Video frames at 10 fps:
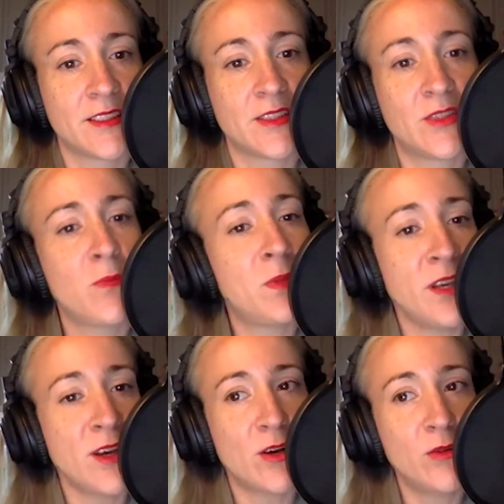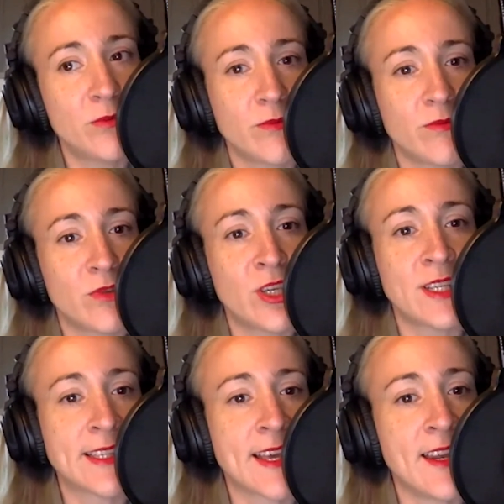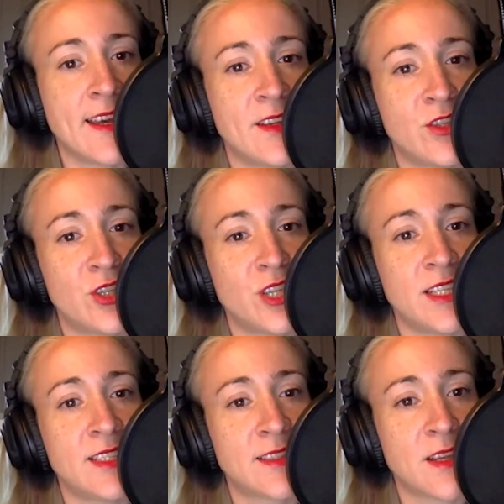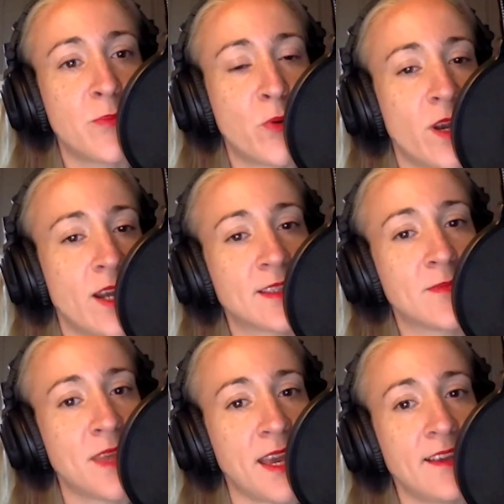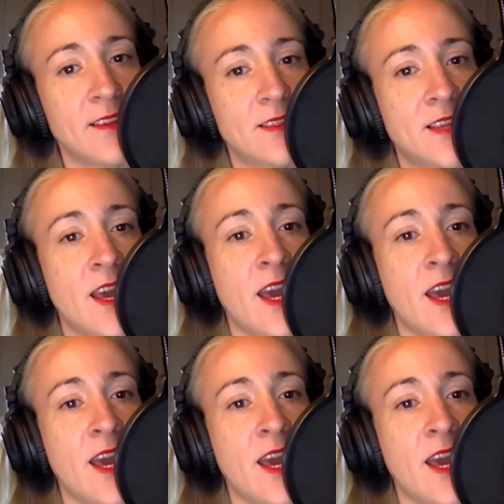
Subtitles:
So below, she's gonna point out some things,